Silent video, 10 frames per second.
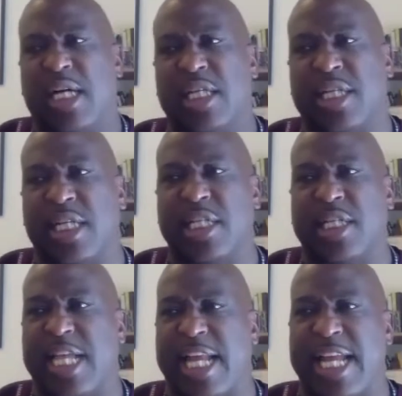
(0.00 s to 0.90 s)

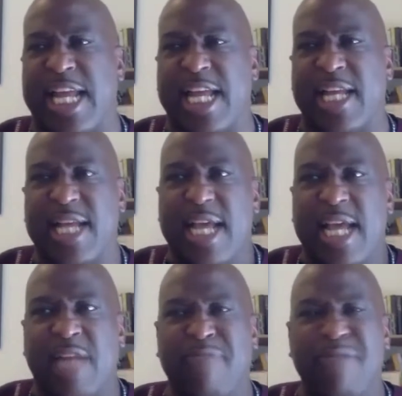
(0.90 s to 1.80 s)
sunsetting,
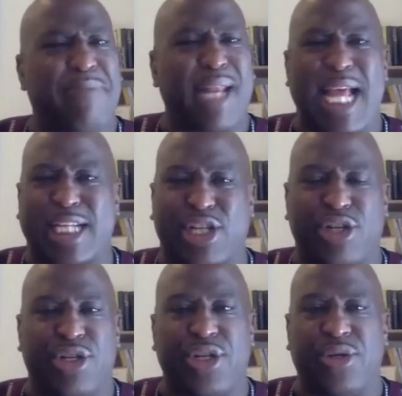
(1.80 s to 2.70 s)
and I've been blessed to
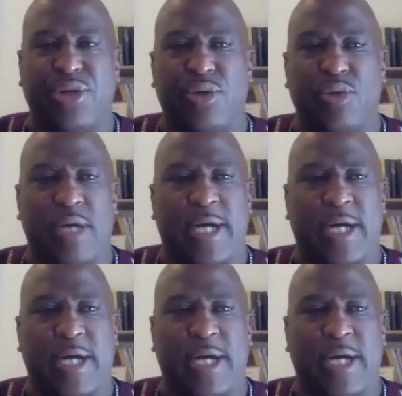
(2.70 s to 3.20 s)
do